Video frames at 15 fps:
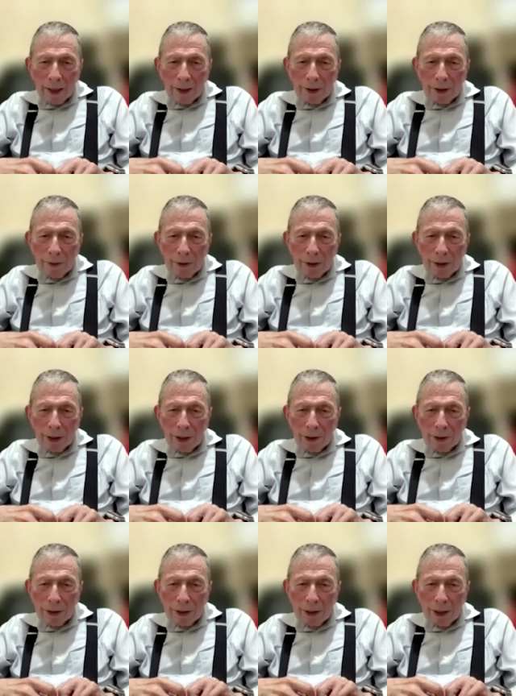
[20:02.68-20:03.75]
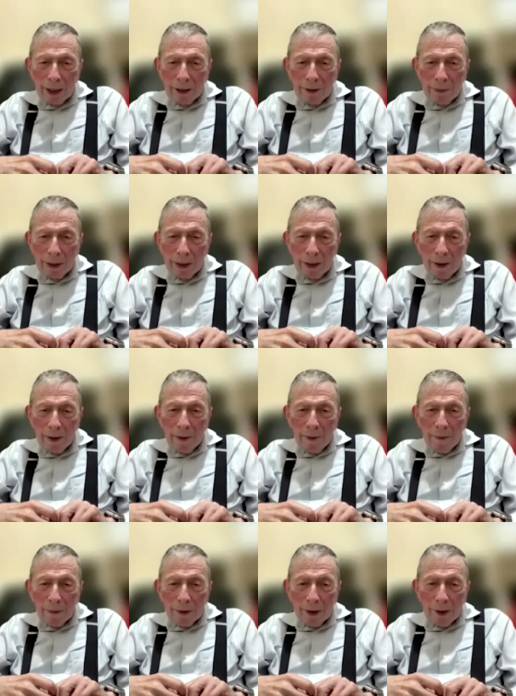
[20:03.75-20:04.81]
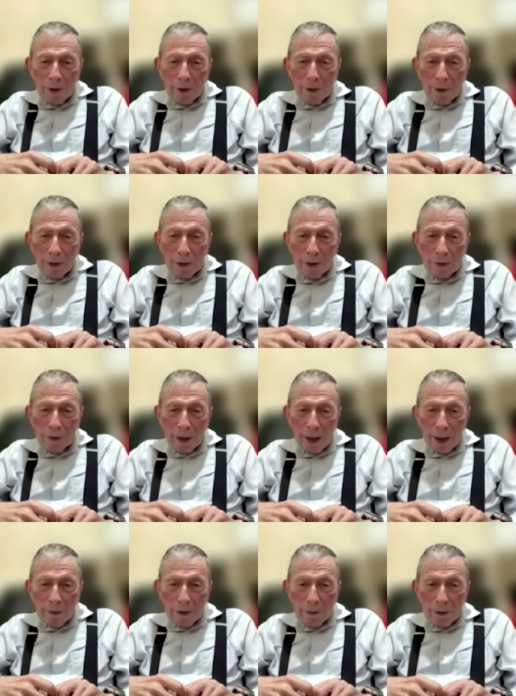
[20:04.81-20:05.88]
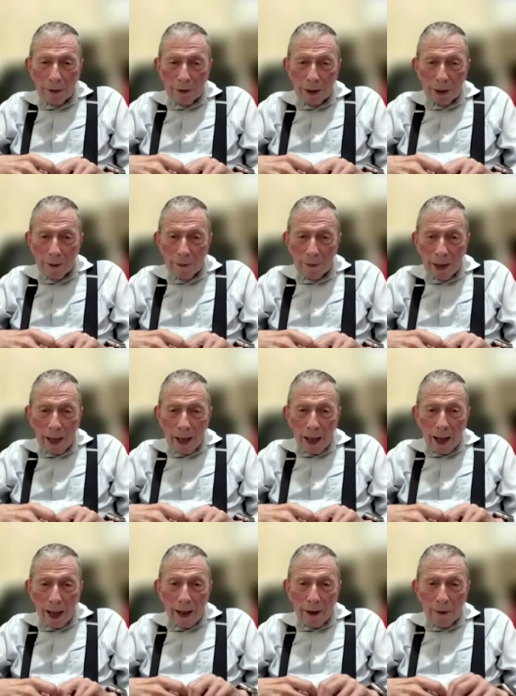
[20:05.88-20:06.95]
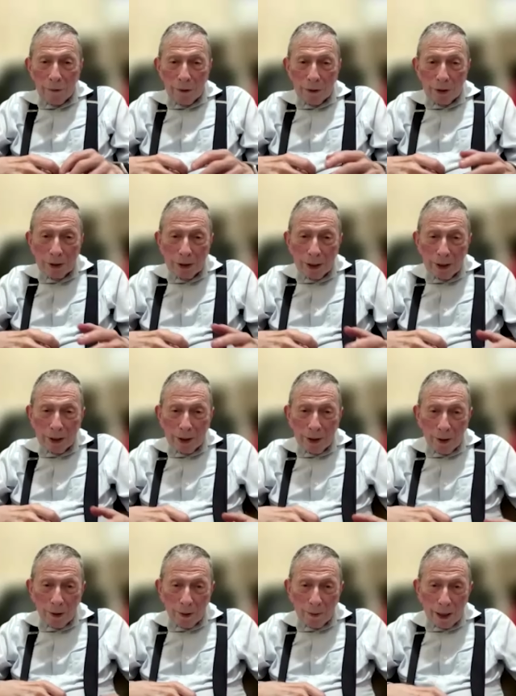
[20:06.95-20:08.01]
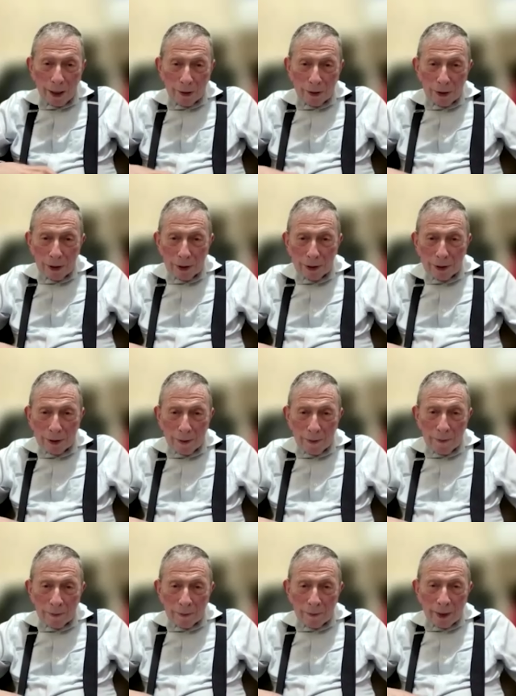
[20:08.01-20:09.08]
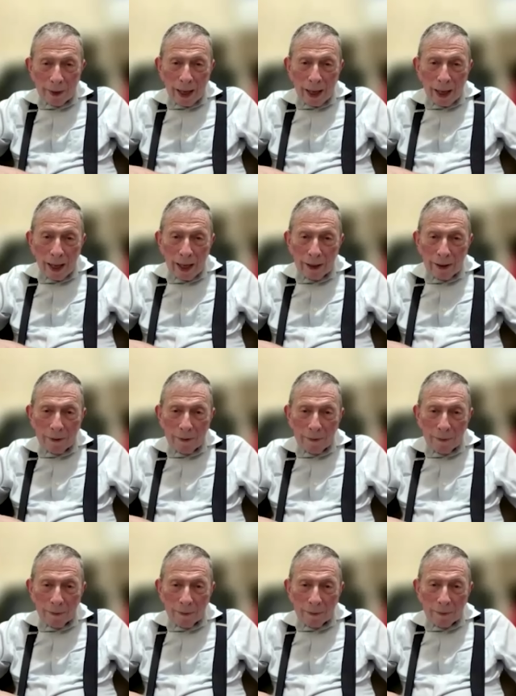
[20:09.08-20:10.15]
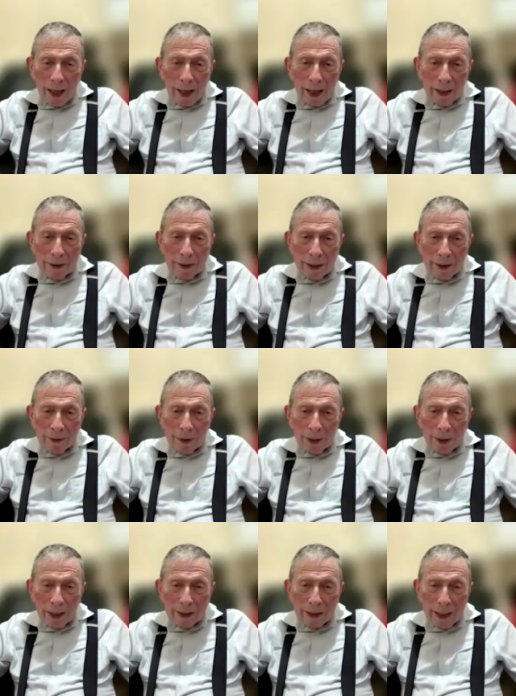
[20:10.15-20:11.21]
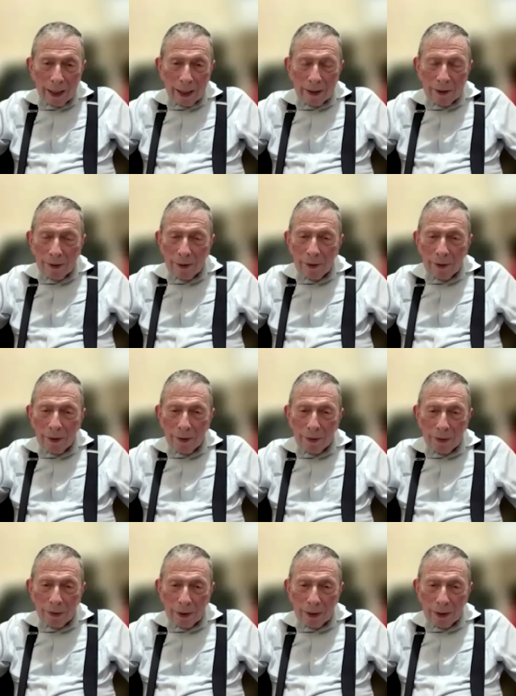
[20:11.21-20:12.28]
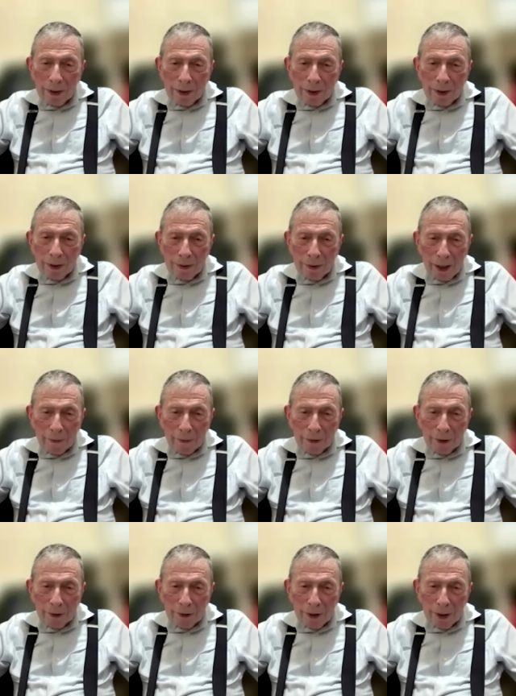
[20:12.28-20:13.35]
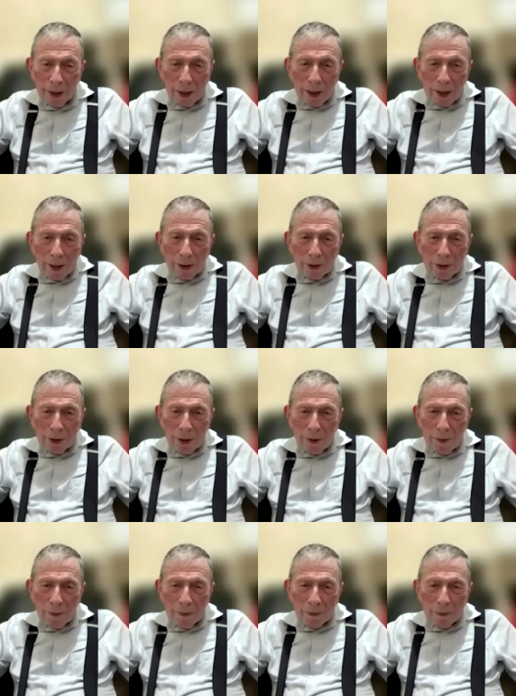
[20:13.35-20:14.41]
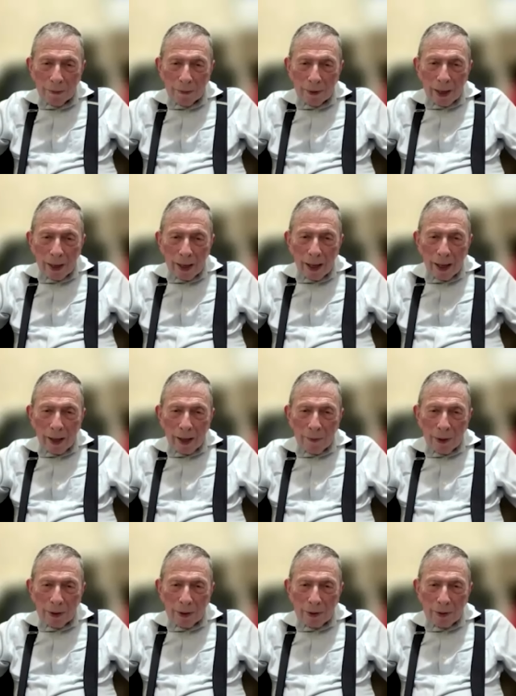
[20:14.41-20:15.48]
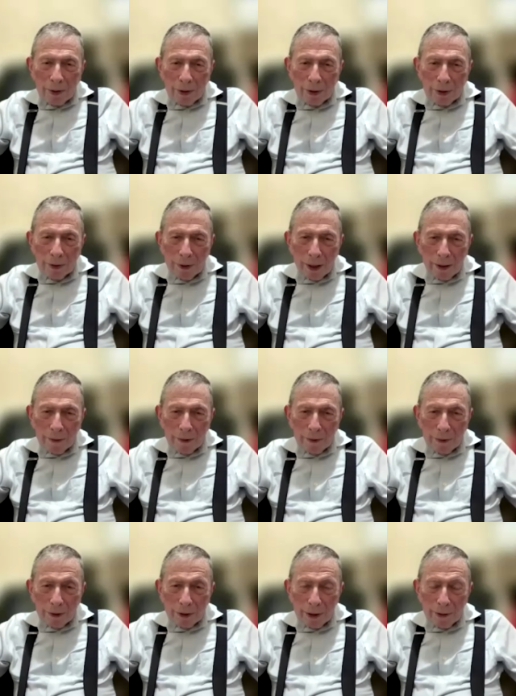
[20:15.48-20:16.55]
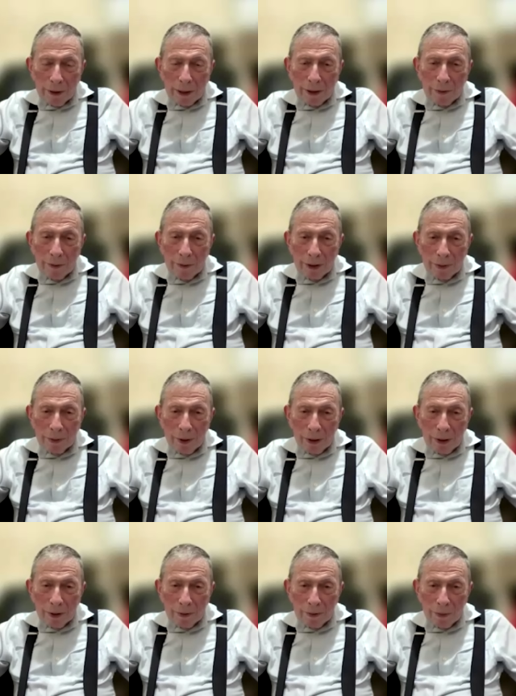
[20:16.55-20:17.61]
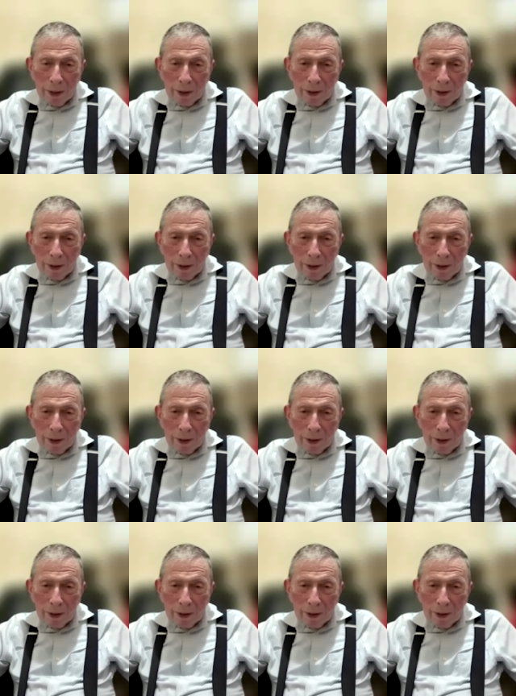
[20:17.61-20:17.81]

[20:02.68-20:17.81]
and she was there to take me to the Scriabin Museum. I, of course, didn't know about this, and I said, "Well, I can," and no, you have to. So I went to the Scriabin Museum. It was what